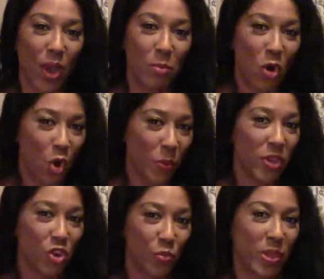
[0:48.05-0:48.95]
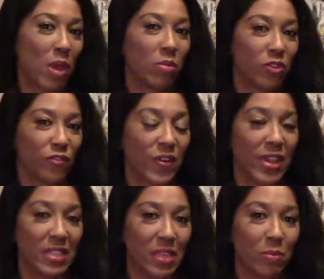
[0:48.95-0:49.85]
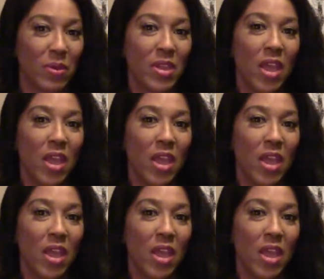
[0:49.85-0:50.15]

I'm hoping you'll be able to find them.